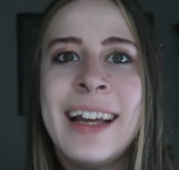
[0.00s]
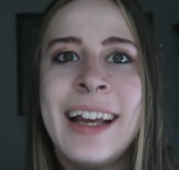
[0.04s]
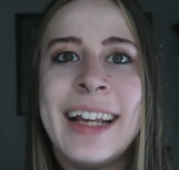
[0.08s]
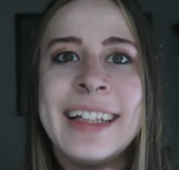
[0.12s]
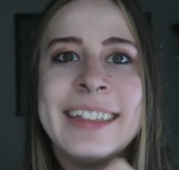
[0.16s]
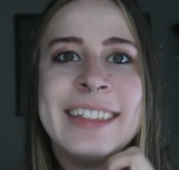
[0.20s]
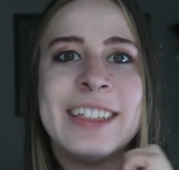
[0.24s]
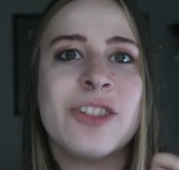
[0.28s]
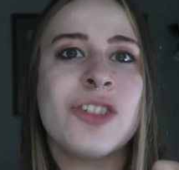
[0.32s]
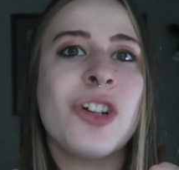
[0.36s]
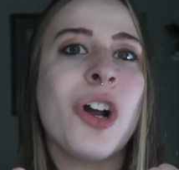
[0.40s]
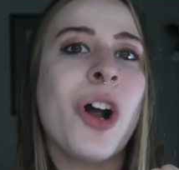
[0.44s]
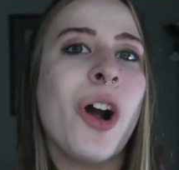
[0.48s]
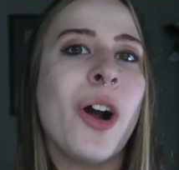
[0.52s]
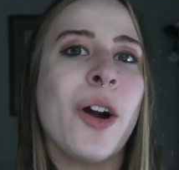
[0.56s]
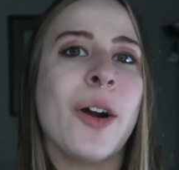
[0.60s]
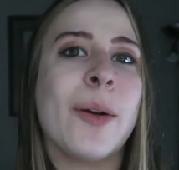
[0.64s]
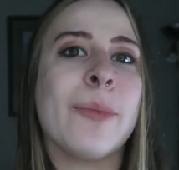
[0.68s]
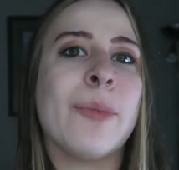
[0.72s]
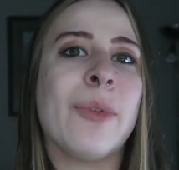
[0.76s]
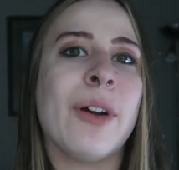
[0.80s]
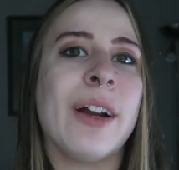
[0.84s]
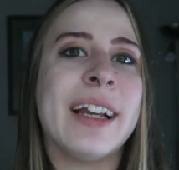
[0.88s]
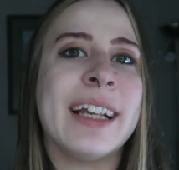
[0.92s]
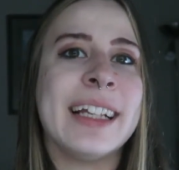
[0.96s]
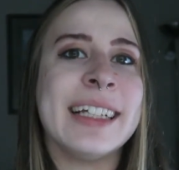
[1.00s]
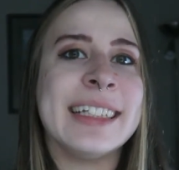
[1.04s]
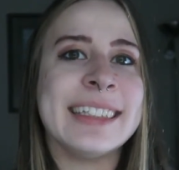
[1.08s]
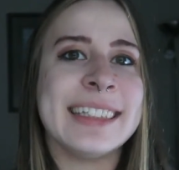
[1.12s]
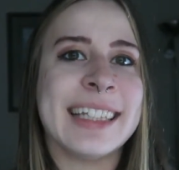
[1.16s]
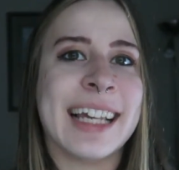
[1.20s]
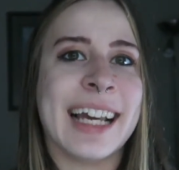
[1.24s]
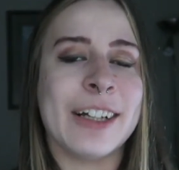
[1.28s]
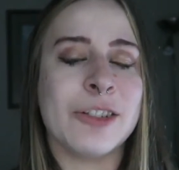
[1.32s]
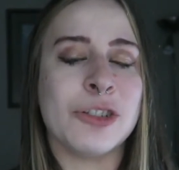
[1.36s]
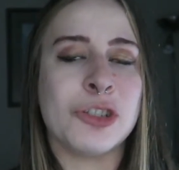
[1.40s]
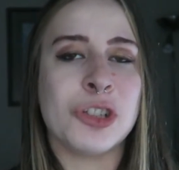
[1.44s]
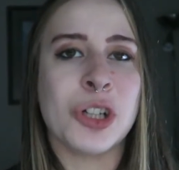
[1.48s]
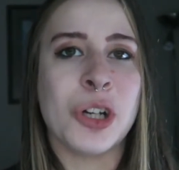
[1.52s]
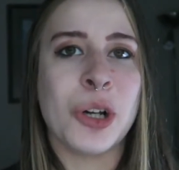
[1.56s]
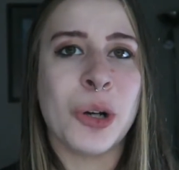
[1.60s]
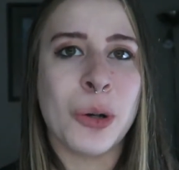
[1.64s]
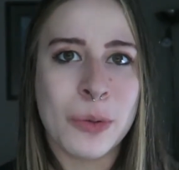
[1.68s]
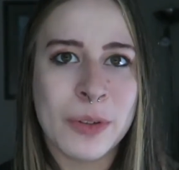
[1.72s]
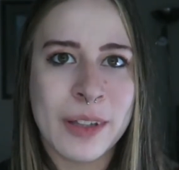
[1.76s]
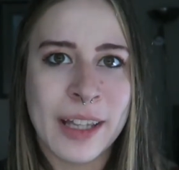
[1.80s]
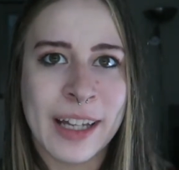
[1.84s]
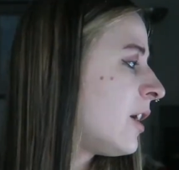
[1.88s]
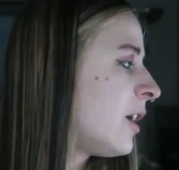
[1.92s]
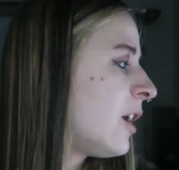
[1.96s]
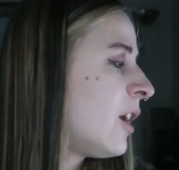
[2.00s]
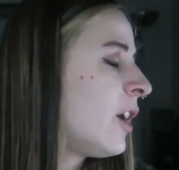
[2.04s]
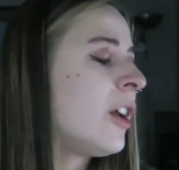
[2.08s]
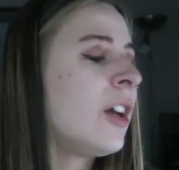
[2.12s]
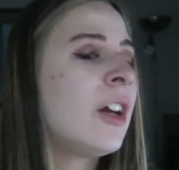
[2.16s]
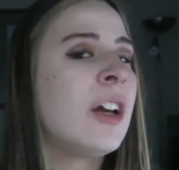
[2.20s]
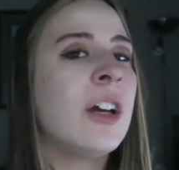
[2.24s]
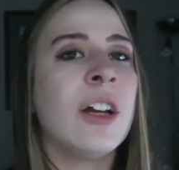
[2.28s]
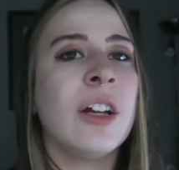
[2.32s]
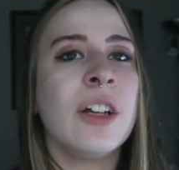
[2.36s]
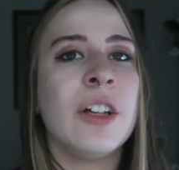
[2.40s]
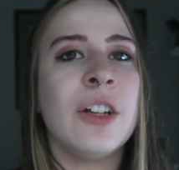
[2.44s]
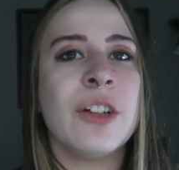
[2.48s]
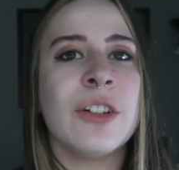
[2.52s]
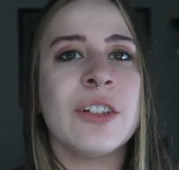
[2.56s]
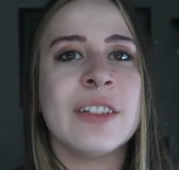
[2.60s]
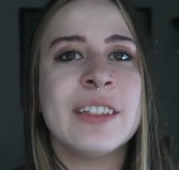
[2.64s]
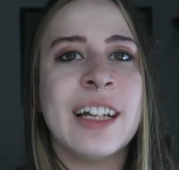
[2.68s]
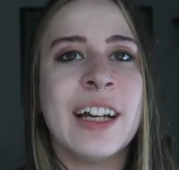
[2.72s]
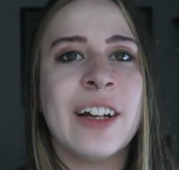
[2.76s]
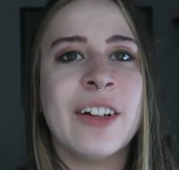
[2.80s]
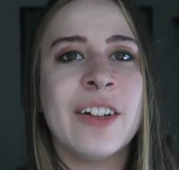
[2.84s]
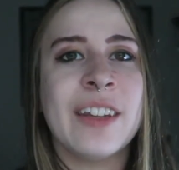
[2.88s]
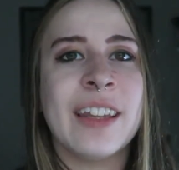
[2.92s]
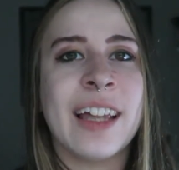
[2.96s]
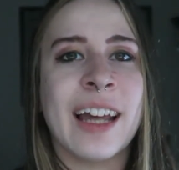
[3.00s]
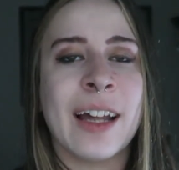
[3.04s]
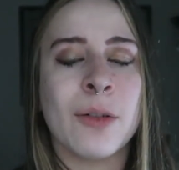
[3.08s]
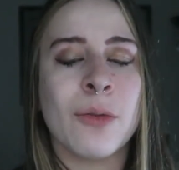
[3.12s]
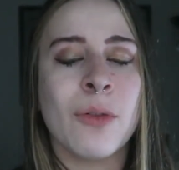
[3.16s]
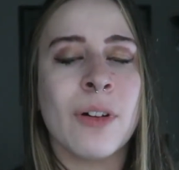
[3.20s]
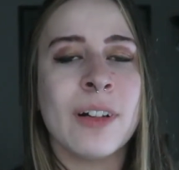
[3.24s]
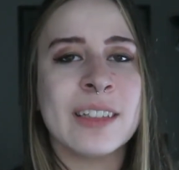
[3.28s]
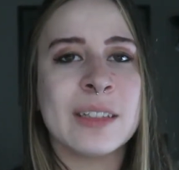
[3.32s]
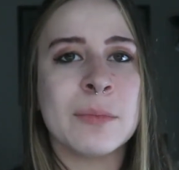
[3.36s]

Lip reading: it's such a heartbreaking, sad show. You can tell that